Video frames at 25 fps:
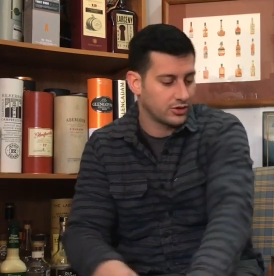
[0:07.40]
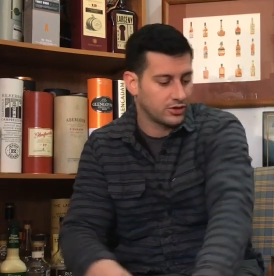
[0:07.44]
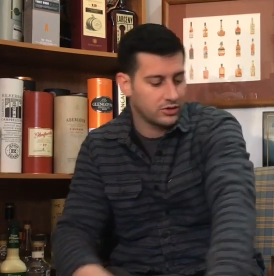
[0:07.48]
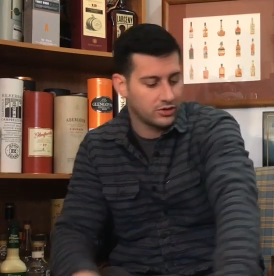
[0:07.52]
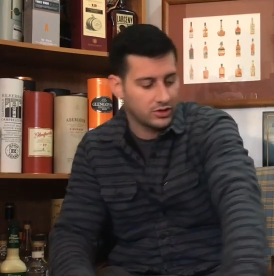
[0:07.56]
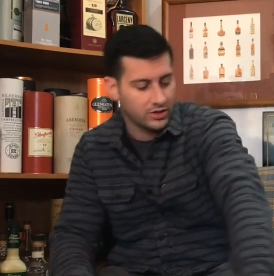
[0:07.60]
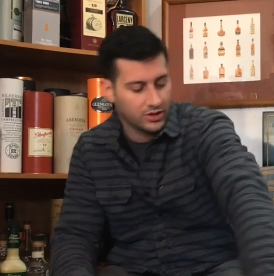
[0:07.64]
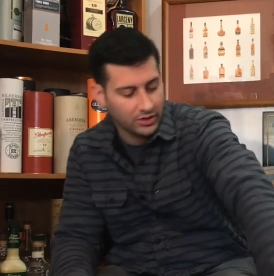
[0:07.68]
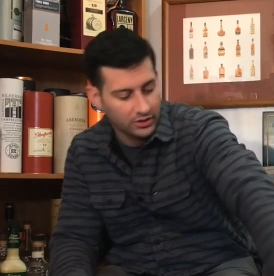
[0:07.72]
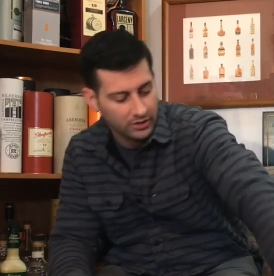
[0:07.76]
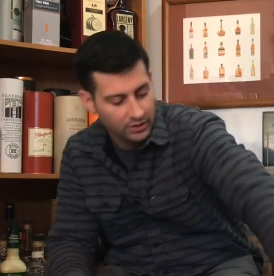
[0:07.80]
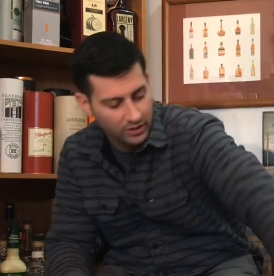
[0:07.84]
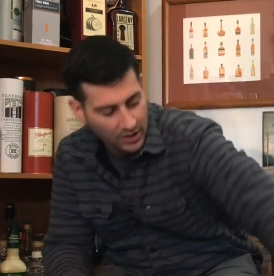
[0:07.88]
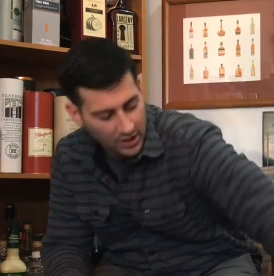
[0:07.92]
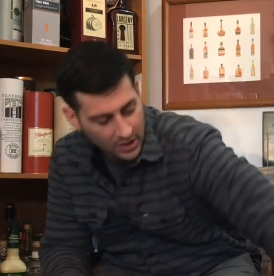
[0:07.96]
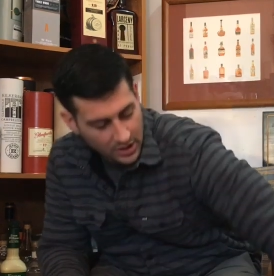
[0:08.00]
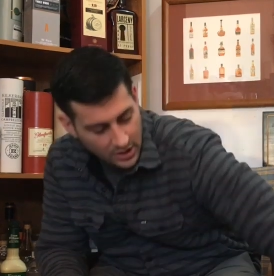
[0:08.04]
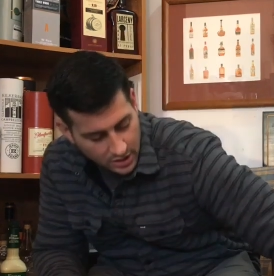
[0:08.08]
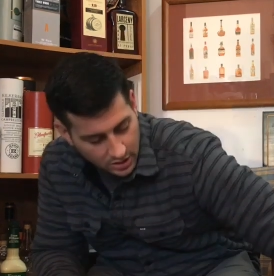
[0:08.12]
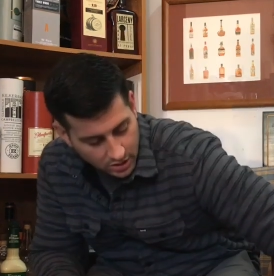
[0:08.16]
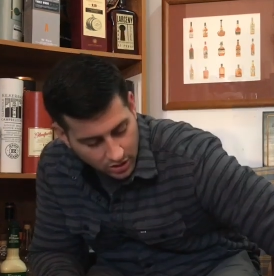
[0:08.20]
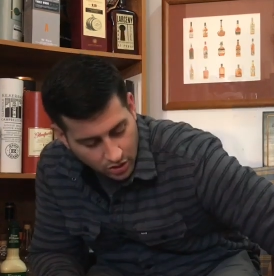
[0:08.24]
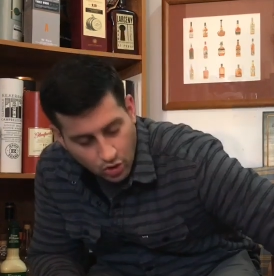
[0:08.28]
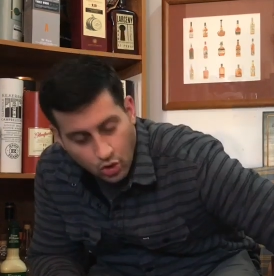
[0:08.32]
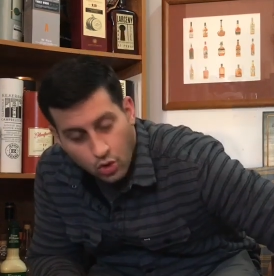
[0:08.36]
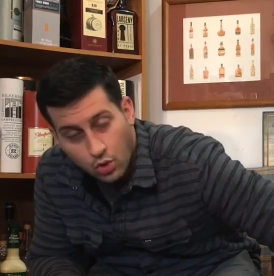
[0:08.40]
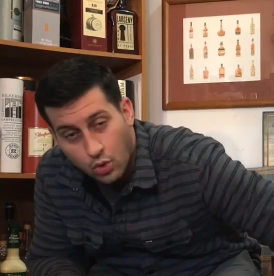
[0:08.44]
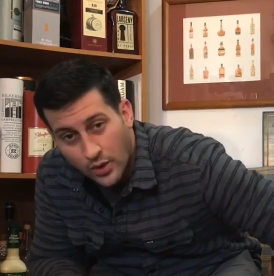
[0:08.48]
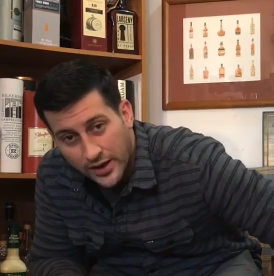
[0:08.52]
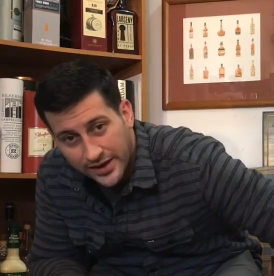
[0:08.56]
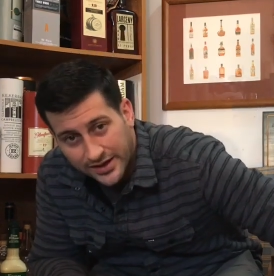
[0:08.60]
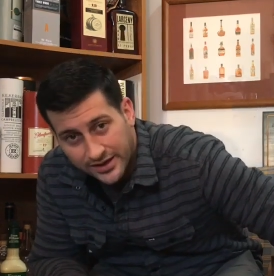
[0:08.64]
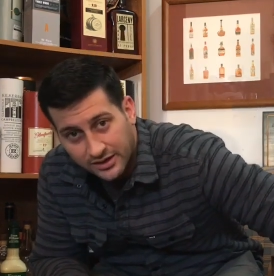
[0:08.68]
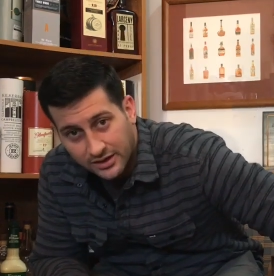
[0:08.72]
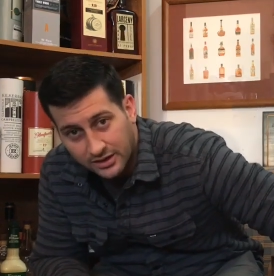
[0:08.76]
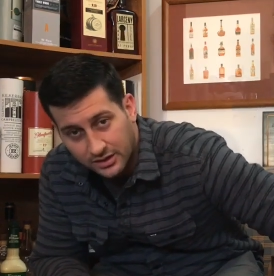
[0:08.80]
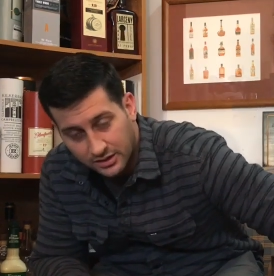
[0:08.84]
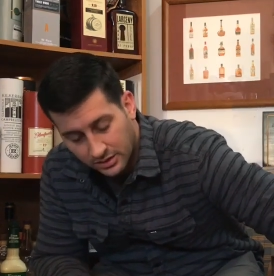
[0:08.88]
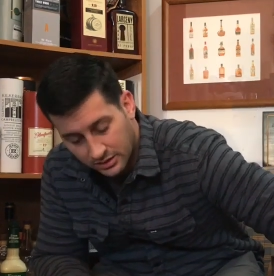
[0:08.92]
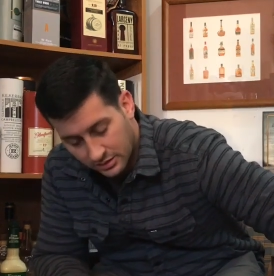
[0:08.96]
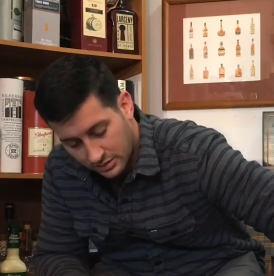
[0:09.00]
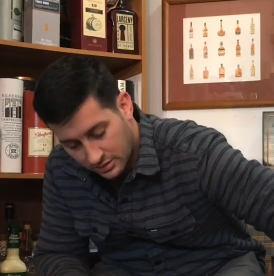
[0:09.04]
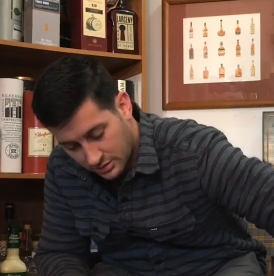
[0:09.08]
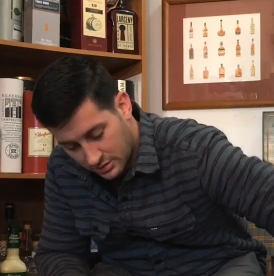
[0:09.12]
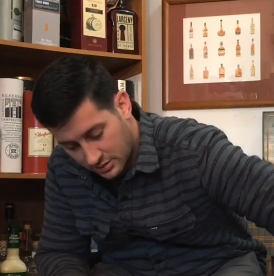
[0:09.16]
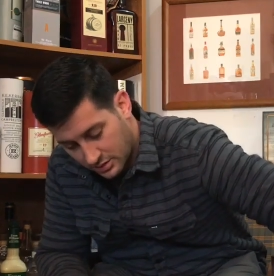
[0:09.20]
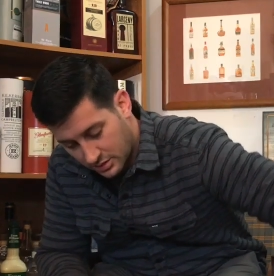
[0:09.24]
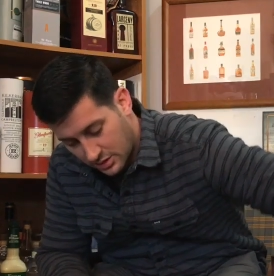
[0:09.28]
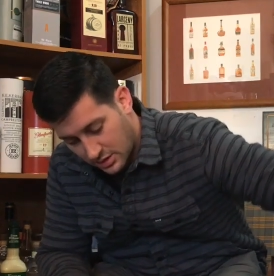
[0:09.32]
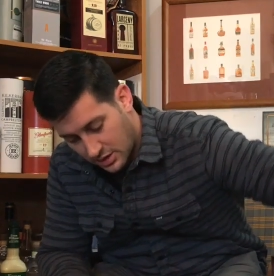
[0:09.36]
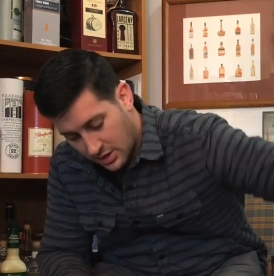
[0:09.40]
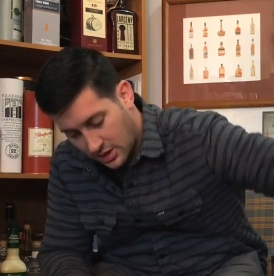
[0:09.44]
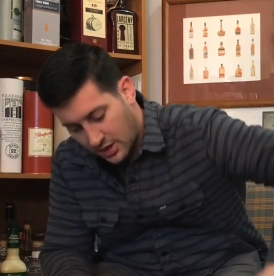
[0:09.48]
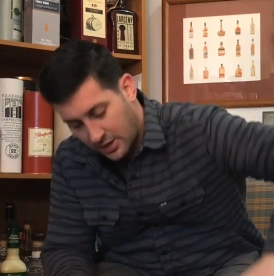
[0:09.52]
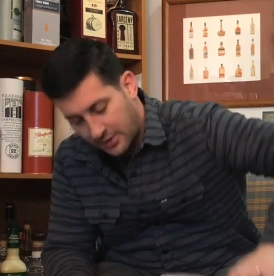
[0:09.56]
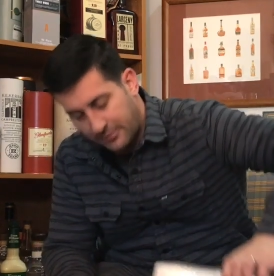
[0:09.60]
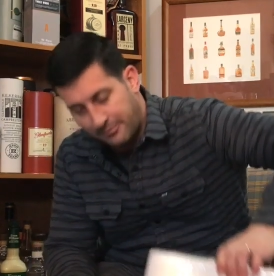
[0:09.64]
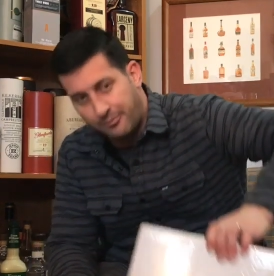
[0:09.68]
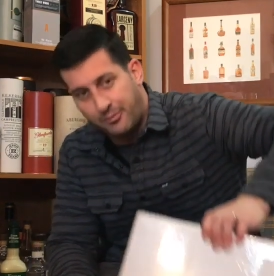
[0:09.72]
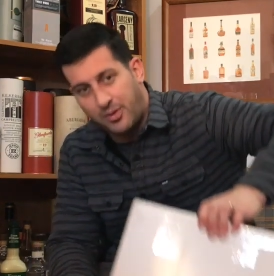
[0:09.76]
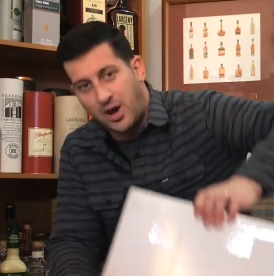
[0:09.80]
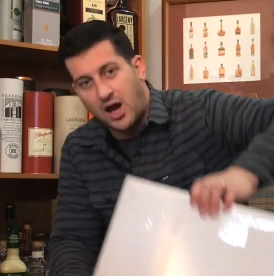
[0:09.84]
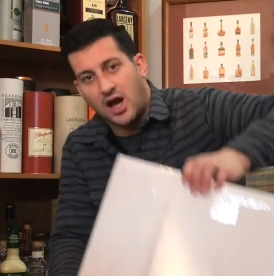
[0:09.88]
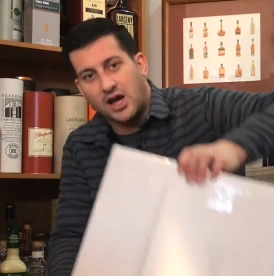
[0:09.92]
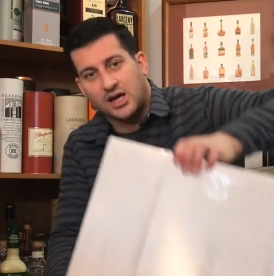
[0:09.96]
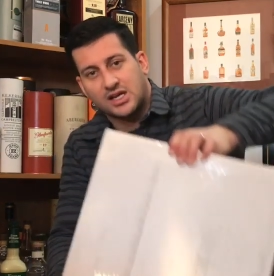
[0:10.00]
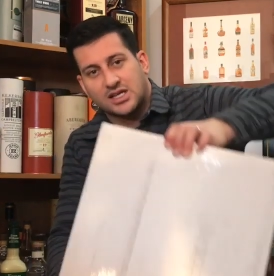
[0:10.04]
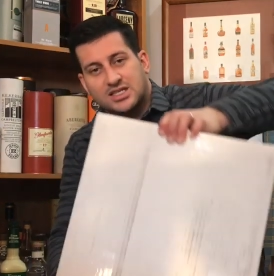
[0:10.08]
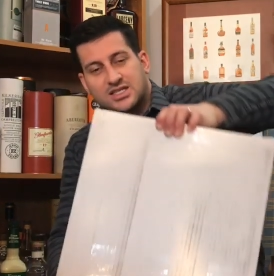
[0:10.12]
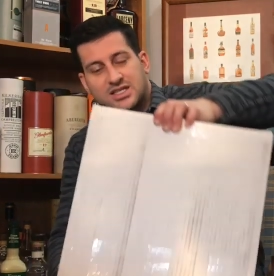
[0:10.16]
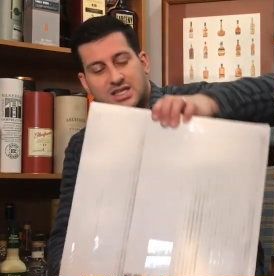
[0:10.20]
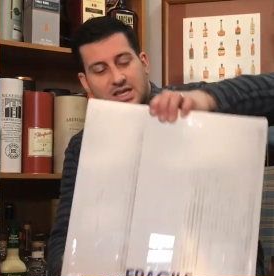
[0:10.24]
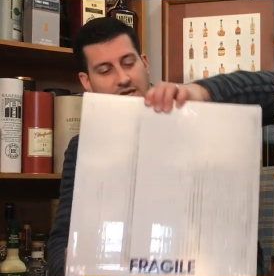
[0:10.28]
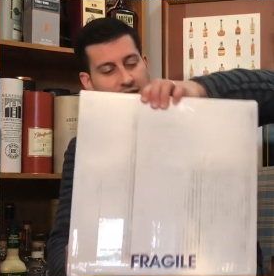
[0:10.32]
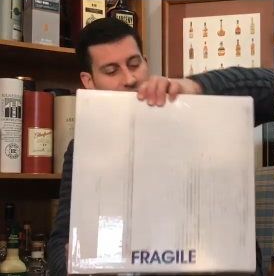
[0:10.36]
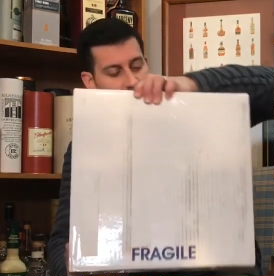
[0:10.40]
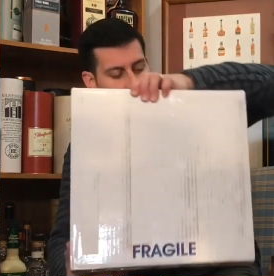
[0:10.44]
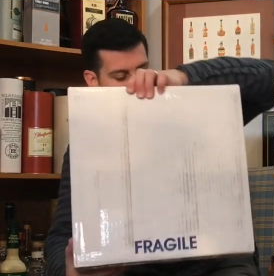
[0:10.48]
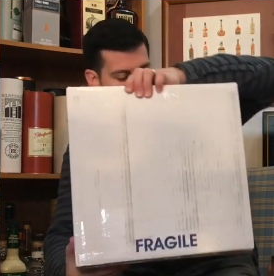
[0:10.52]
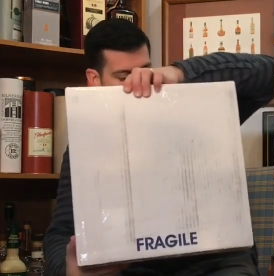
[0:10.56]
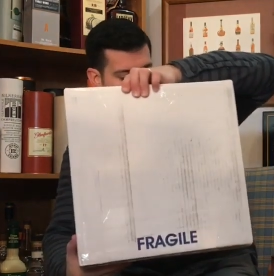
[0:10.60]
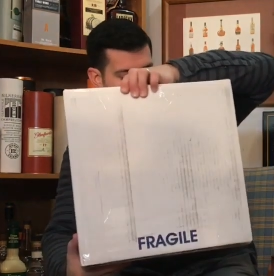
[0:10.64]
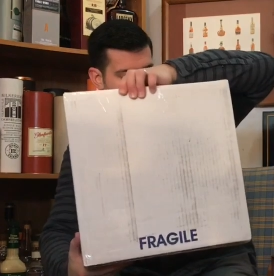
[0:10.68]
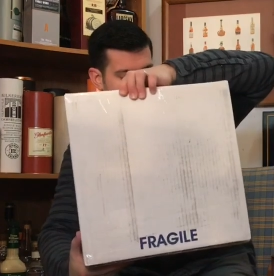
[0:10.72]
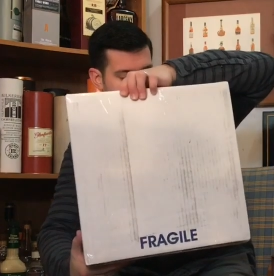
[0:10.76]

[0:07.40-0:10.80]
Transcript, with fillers: you here. Quick unboxing.